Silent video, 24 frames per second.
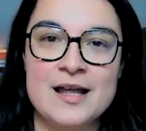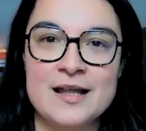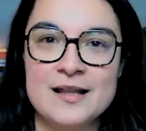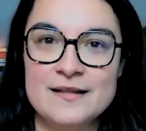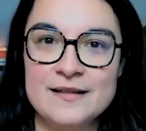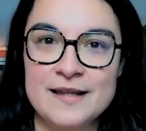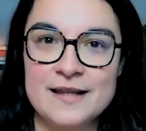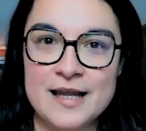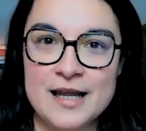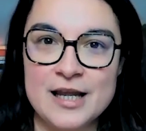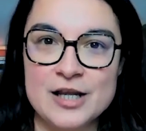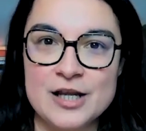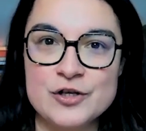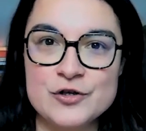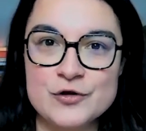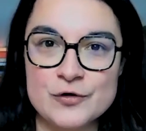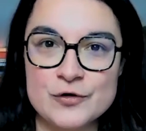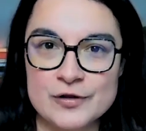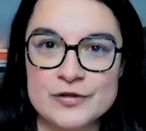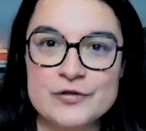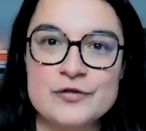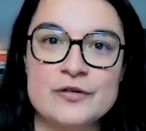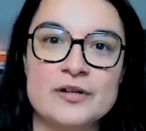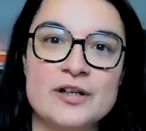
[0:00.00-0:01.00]
They
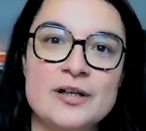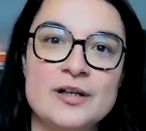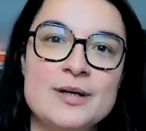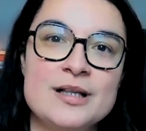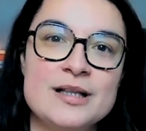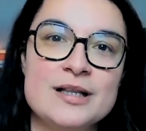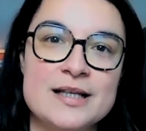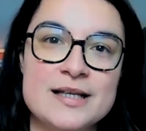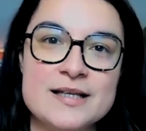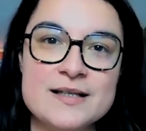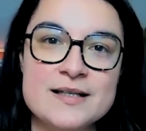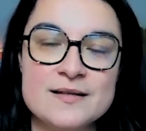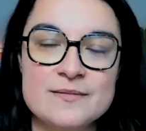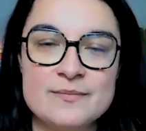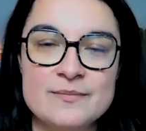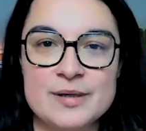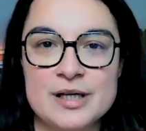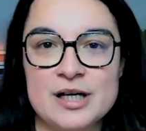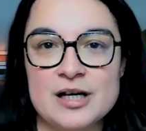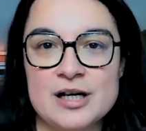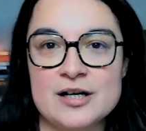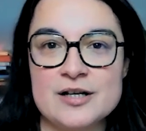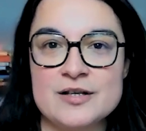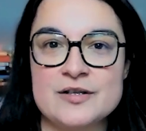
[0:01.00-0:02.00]
joined your email list
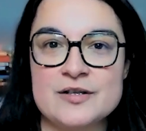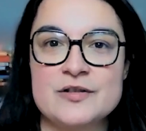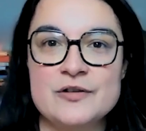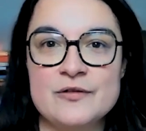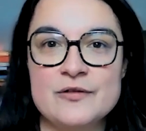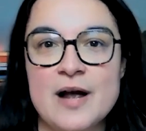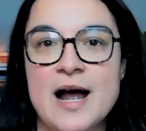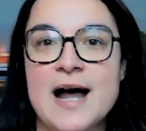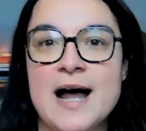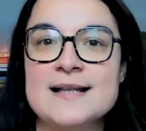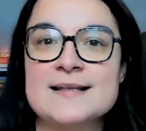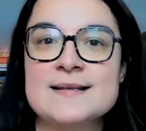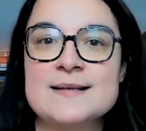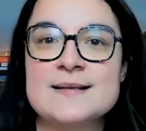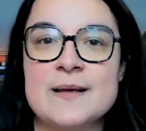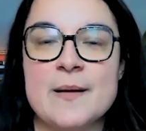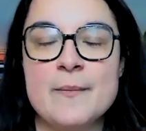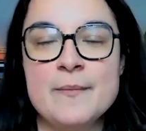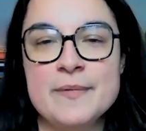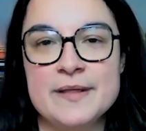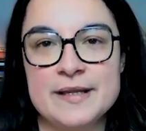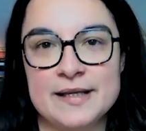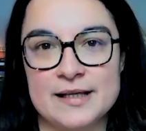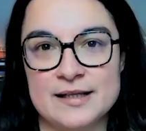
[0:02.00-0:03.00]
because you had
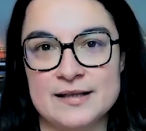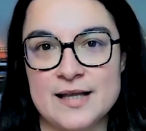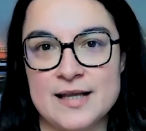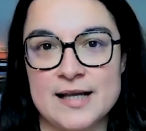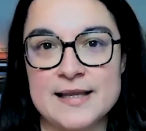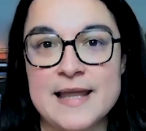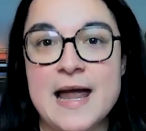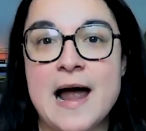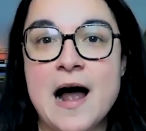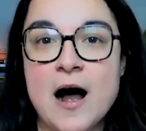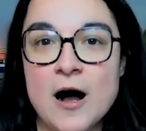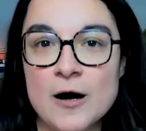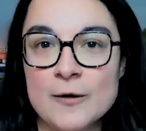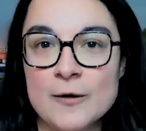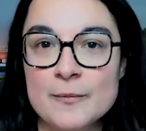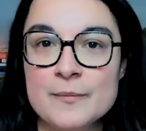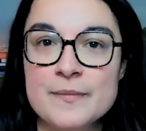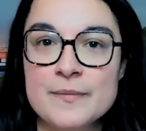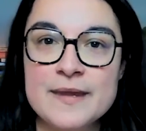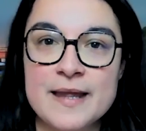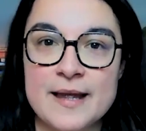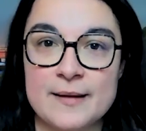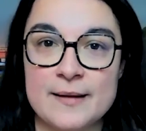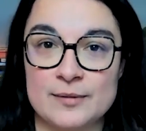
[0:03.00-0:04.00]
something that helped
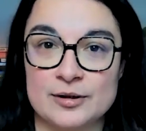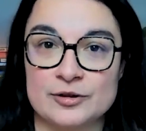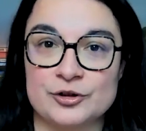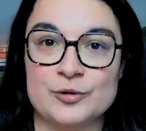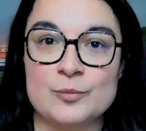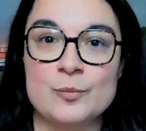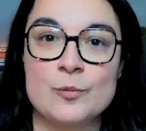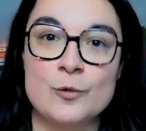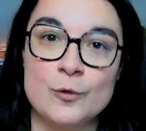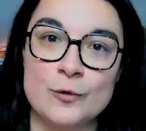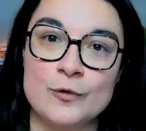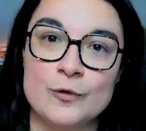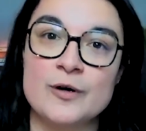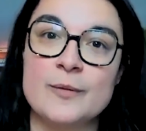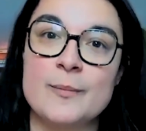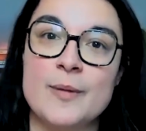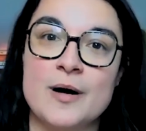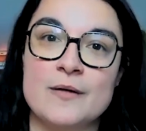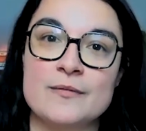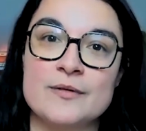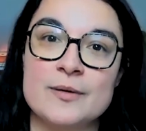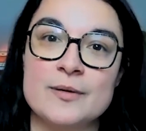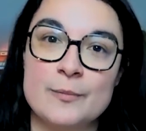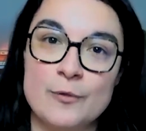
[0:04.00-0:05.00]
them learn more
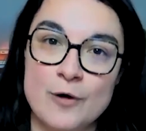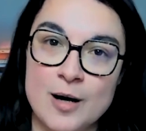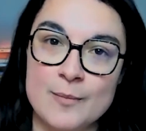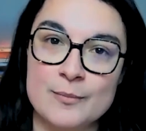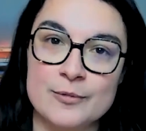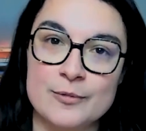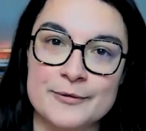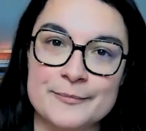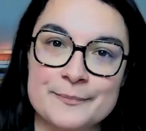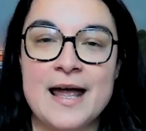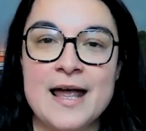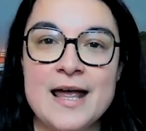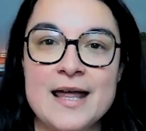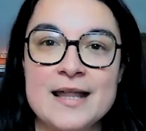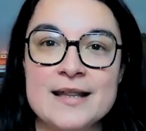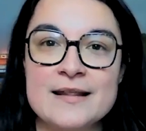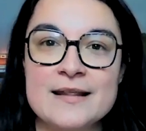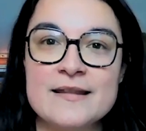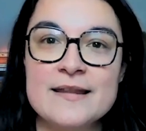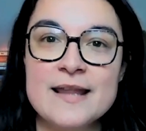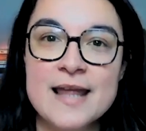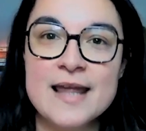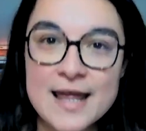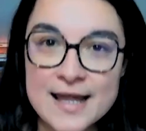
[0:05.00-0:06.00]
about the problem.
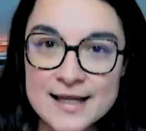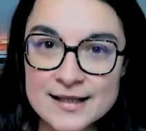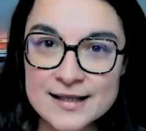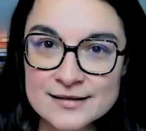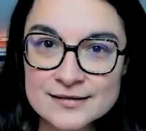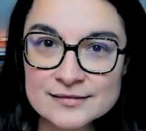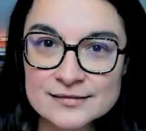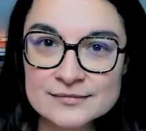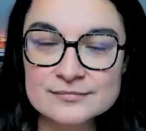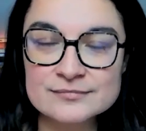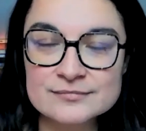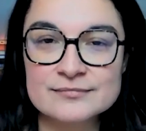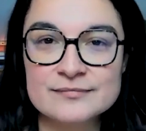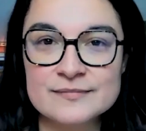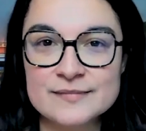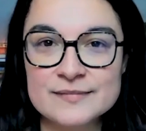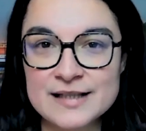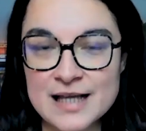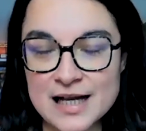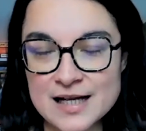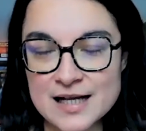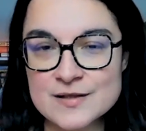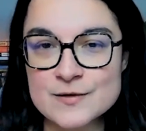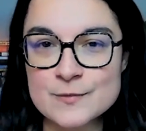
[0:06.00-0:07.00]
And then
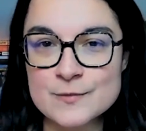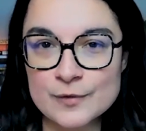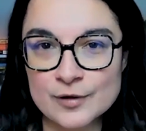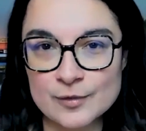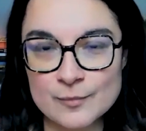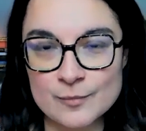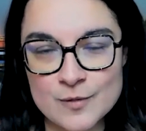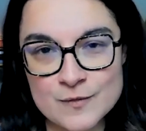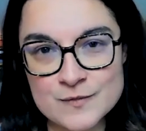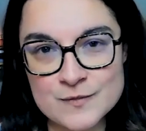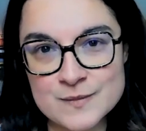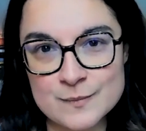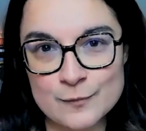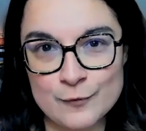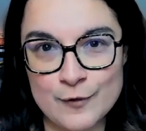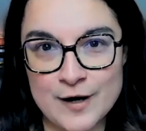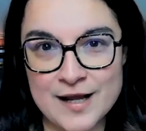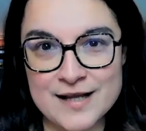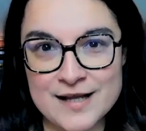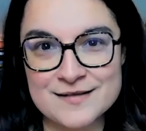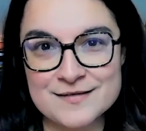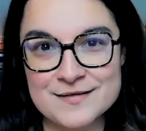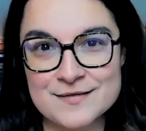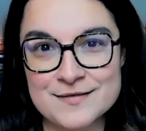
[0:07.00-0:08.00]
that's where most
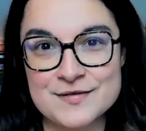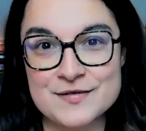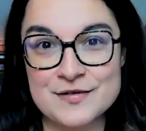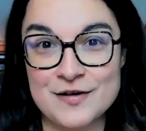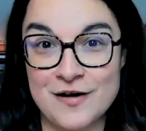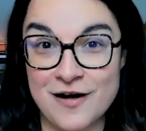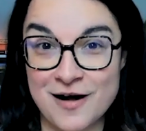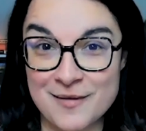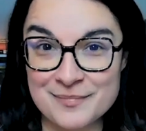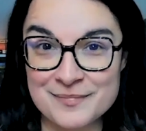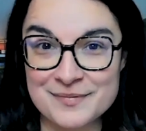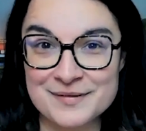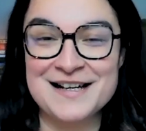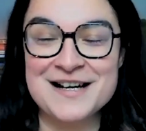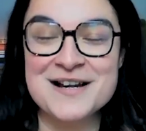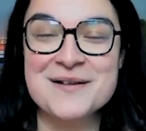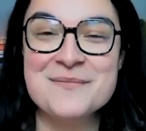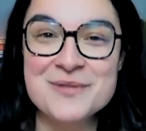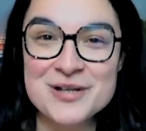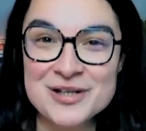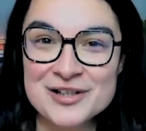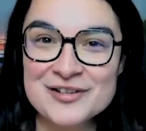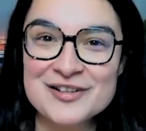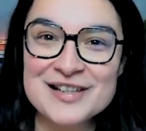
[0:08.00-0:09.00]
brands stop
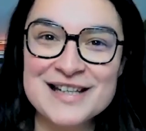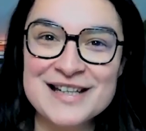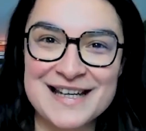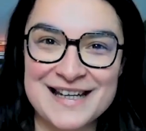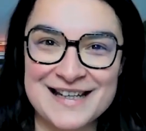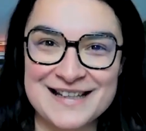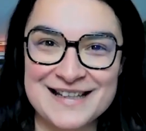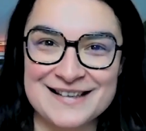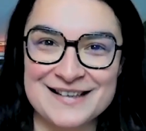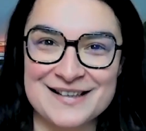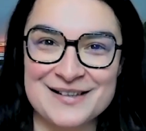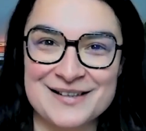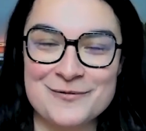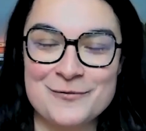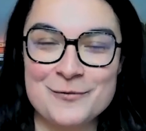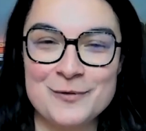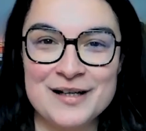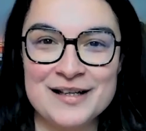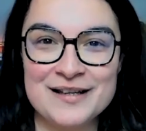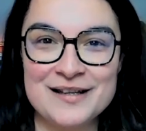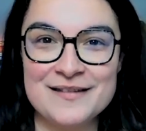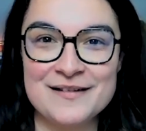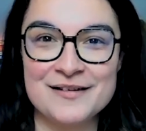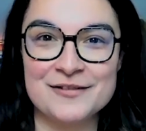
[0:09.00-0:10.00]
communicating
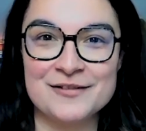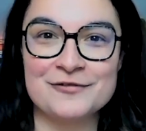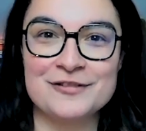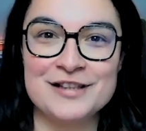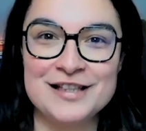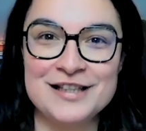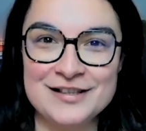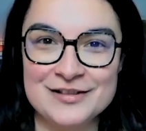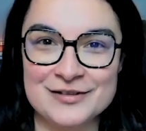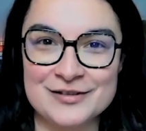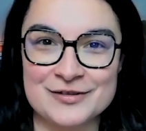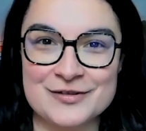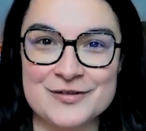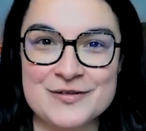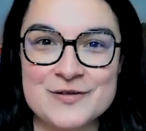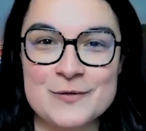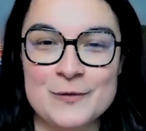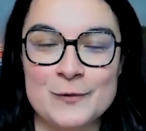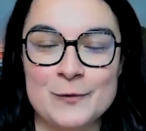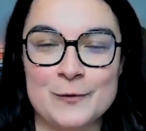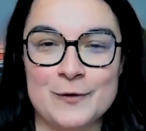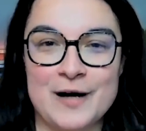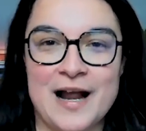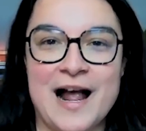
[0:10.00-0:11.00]
with their readers
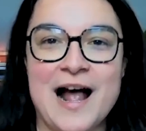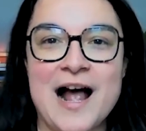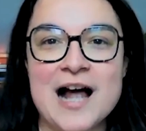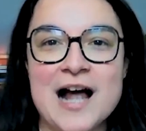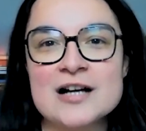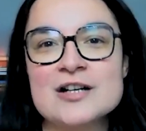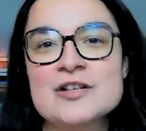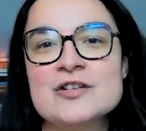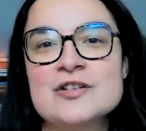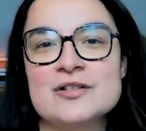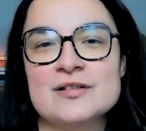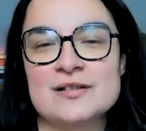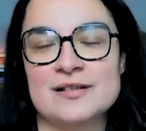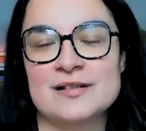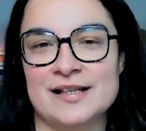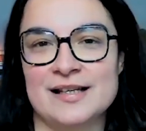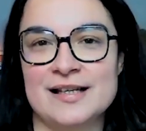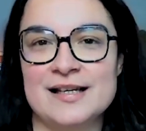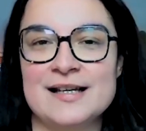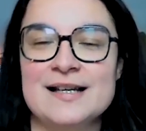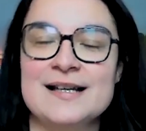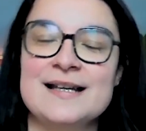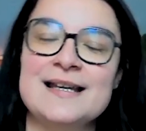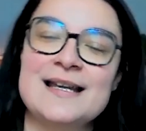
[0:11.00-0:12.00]
or
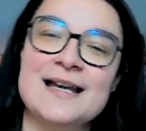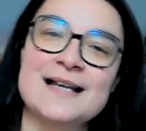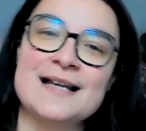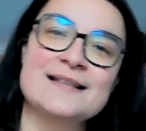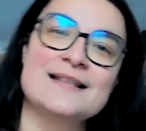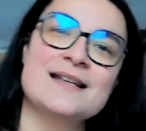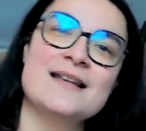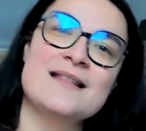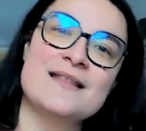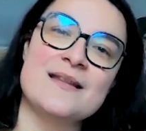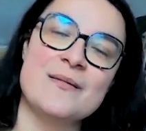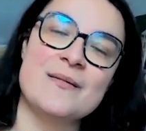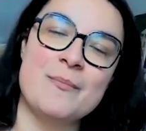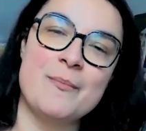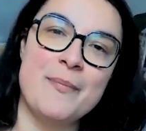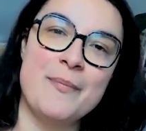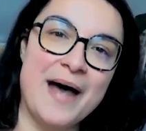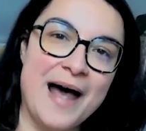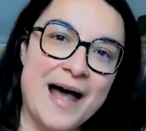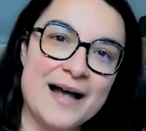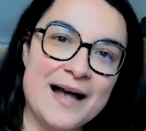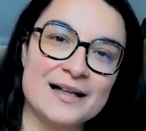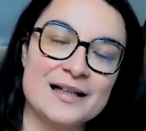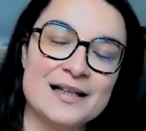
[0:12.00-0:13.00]
actually getting them
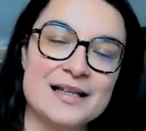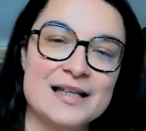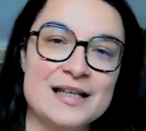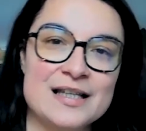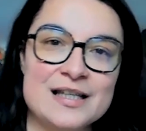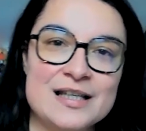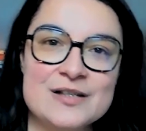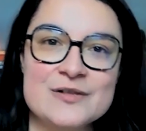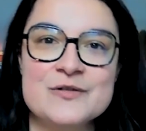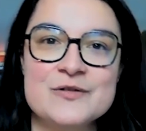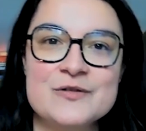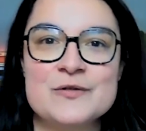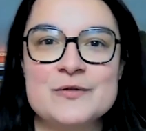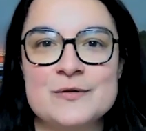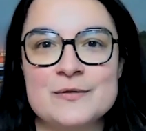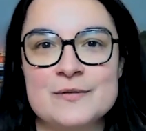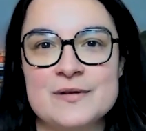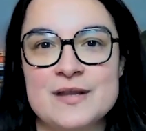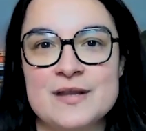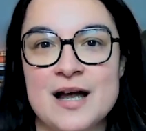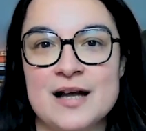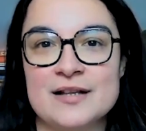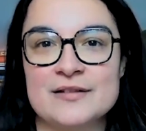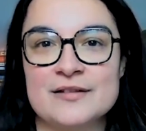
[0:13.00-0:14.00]
back into
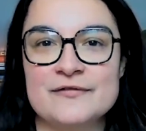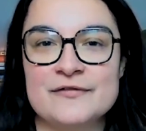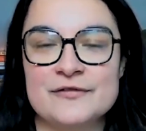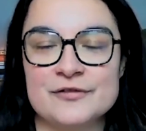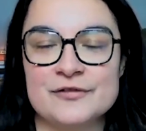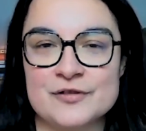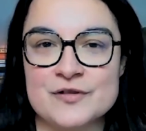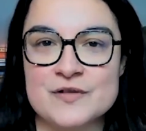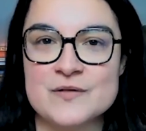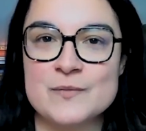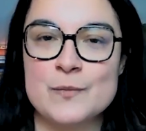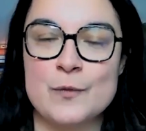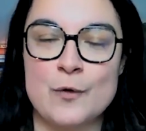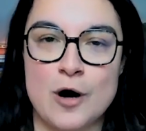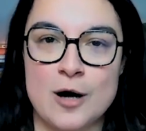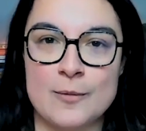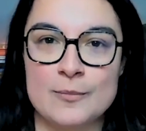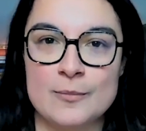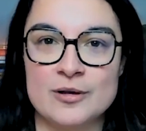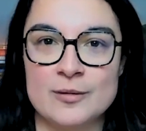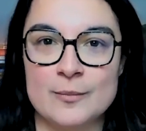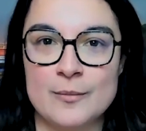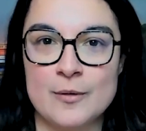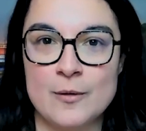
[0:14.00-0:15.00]
that first
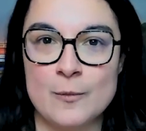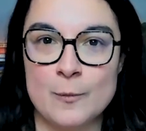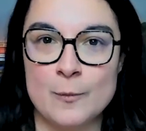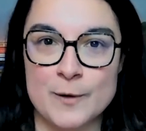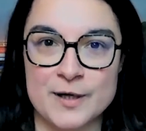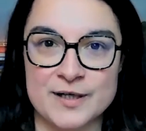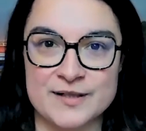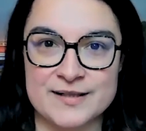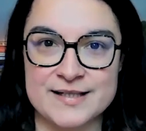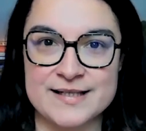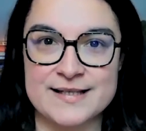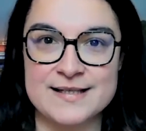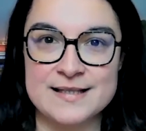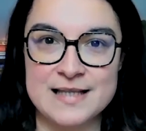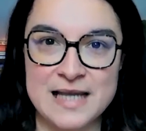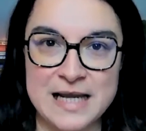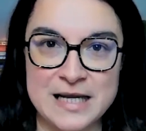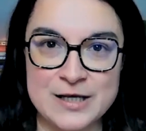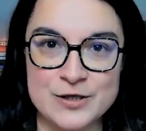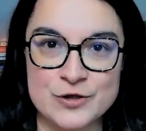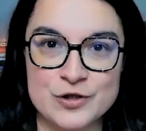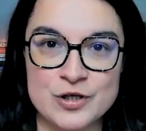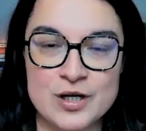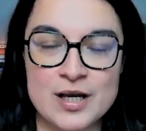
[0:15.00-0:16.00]
problem awareness
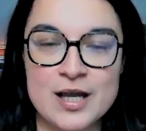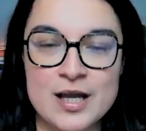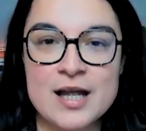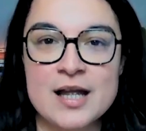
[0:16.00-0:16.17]
stage.